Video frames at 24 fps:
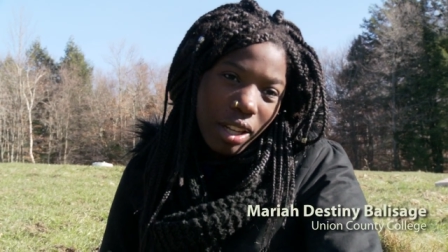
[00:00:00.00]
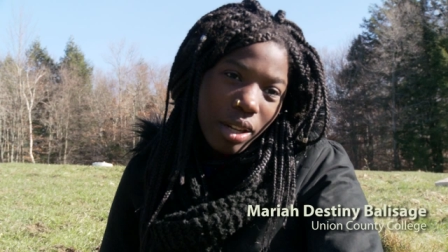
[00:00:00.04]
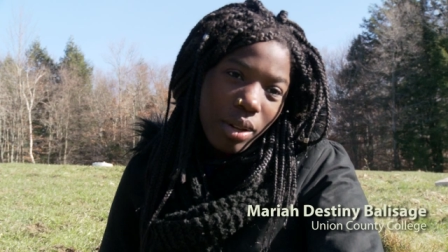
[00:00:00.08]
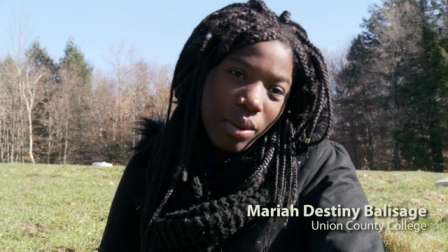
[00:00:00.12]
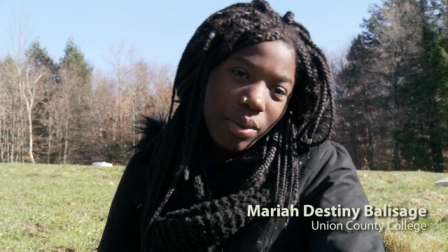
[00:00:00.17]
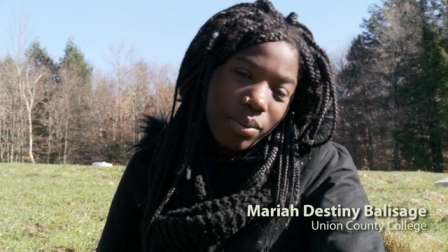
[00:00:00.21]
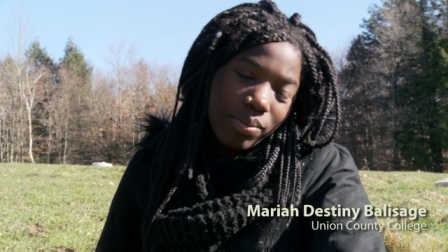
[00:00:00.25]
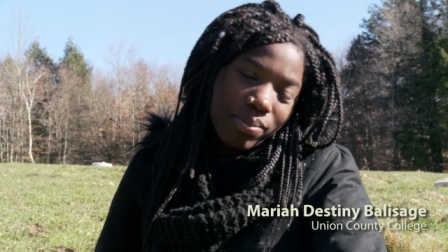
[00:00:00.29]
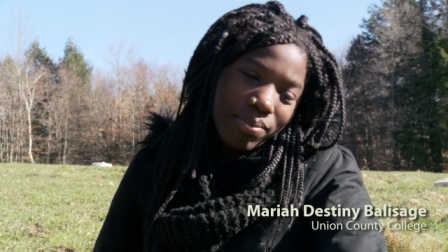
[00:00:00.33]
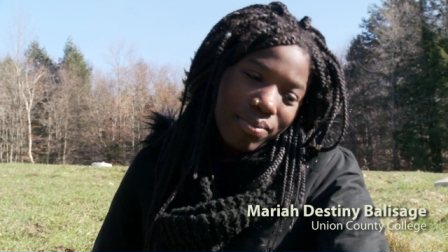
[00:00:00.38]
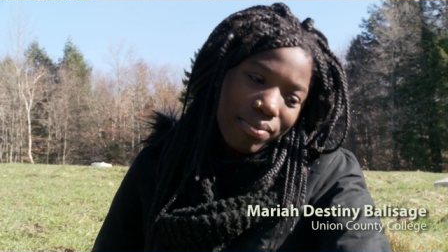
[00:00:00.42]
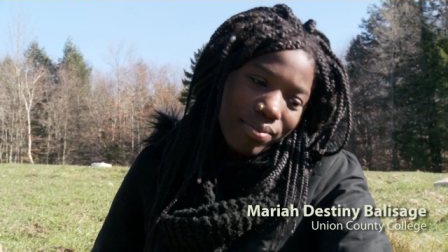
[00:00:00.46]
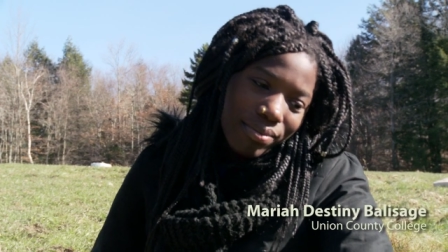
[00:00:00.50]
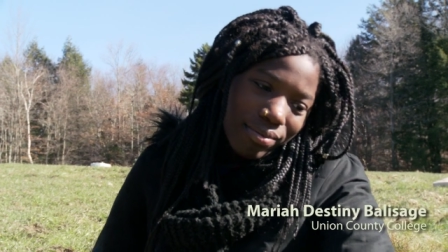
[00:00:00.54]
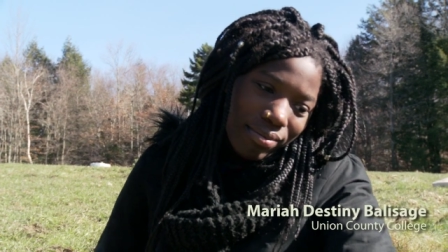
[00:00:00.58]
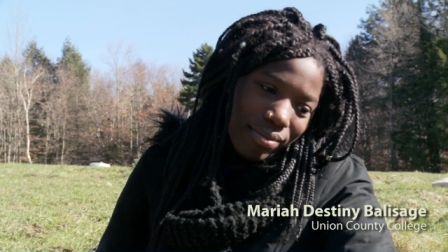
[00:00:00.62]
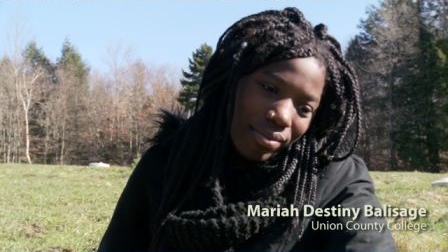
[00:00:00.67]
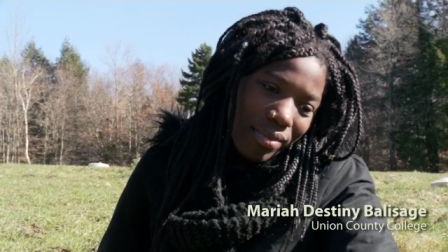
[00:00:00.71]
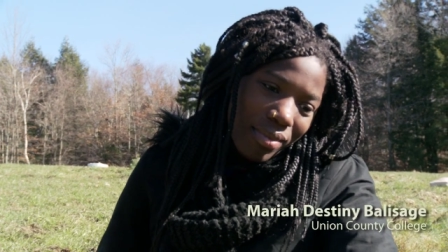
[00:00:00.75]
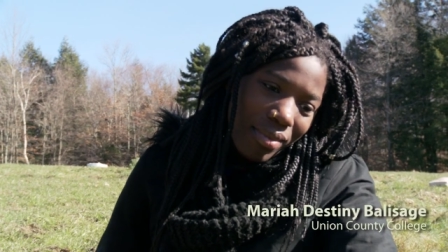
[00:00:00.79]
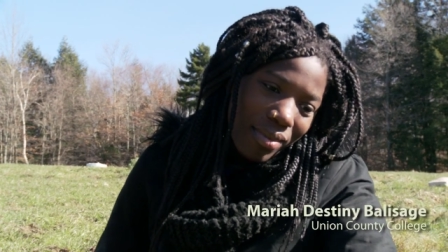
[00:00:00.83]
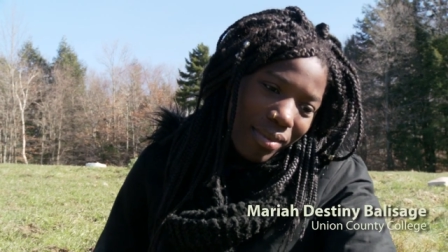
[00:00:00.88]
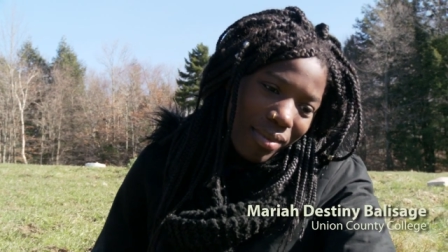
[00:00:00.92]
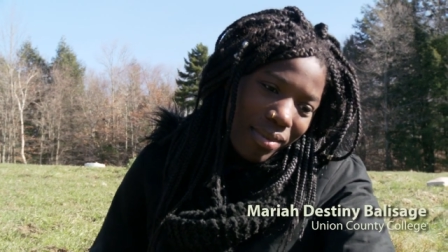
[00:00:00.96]
know
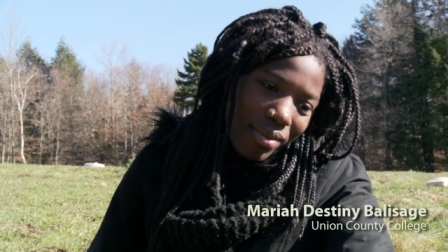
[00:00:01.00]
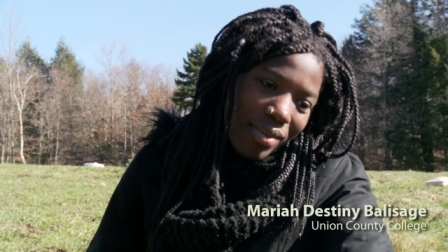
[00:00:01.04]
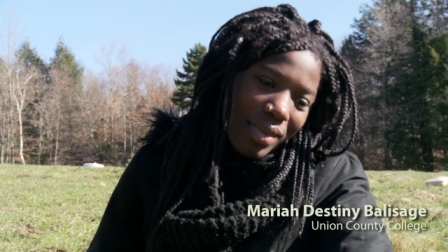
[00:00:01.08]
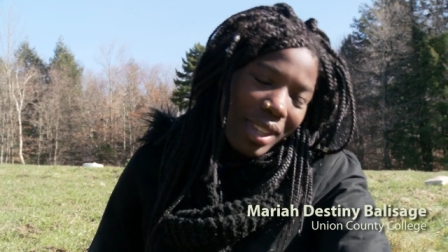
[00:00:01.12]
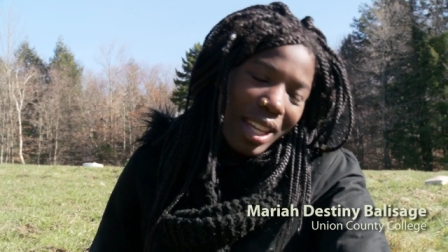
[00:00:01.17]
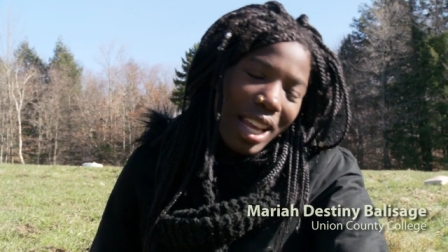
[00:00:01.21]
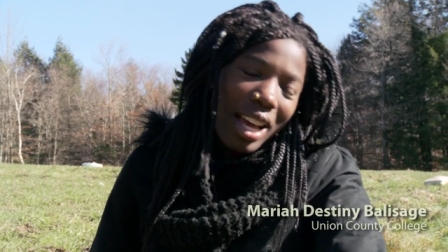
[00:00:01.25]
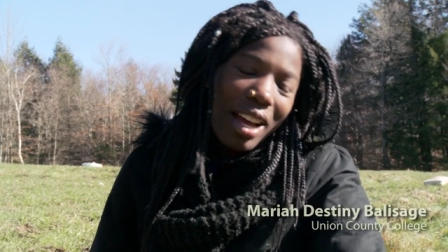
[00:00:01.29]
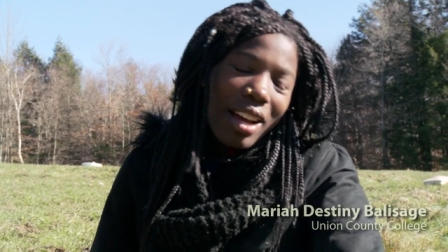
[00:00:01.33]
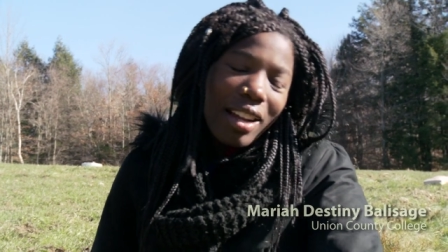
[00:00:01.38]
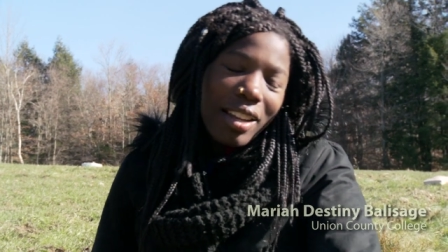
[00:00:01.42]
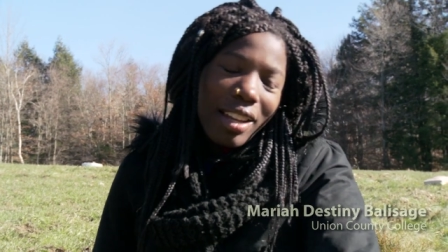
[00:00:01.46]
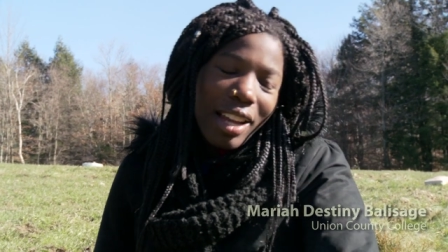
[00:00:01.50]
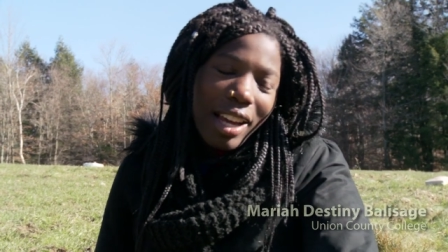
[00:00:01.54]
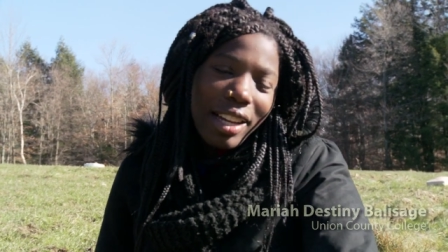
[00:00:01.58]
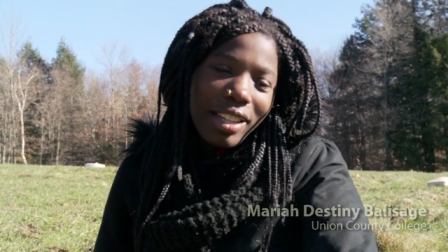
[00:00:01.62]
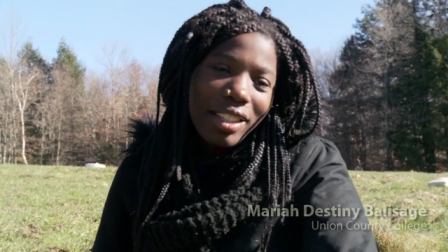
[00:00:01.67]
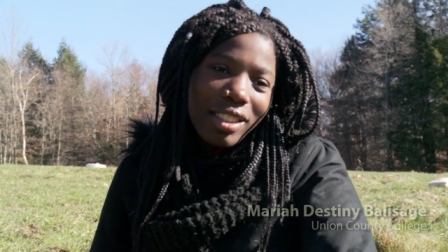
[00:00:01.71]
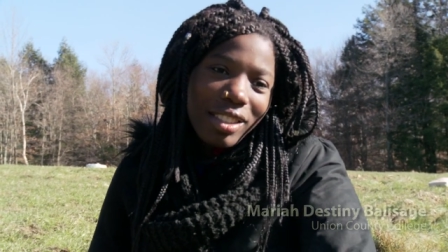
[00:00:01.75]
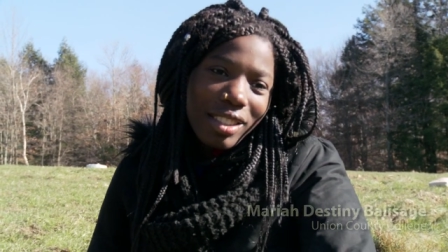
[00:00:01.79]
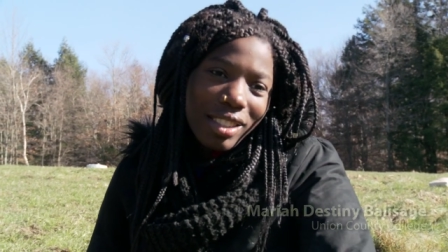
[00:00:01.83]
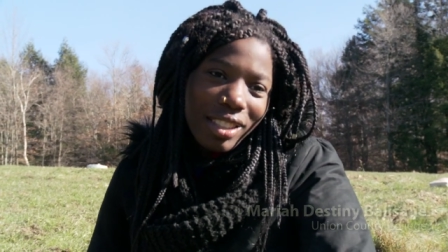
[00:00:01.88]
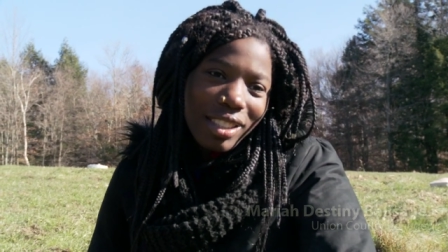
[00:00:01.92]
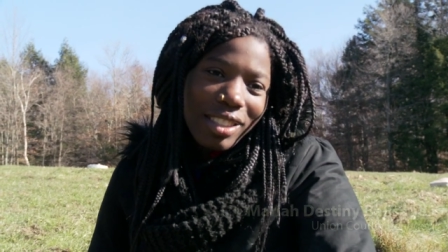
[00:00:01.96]
a
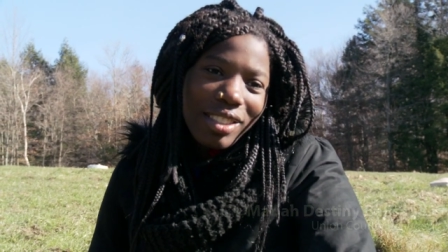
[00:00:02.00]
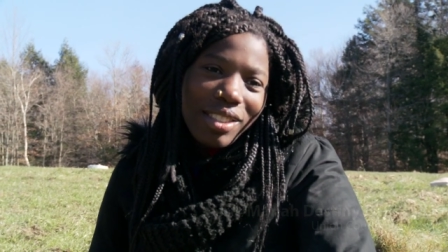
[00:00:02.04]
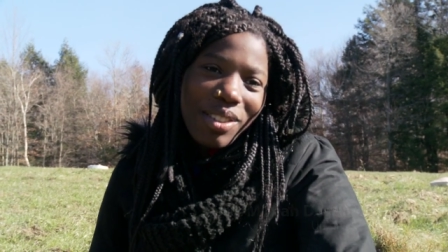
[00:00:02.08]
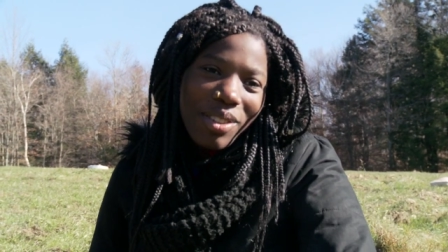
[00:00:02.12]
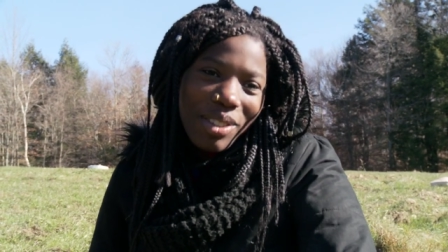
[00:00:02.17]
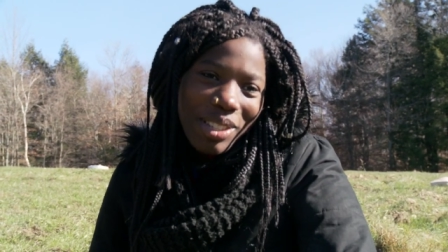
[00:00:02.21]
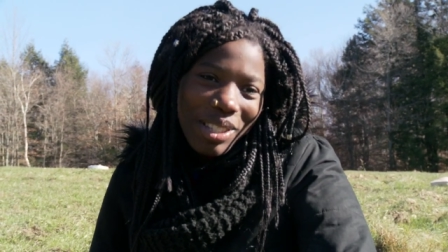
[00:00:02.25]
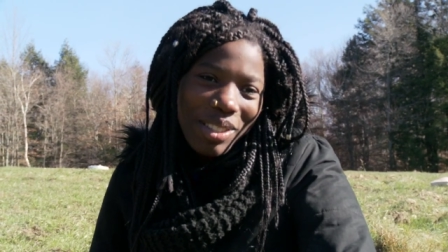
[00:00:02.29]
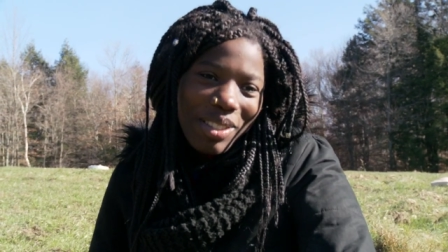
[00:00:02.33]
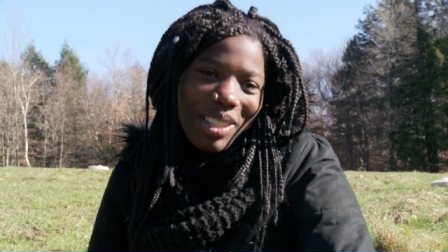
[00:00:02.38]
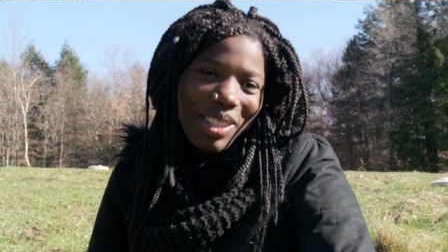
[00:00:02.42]
lighter skin tone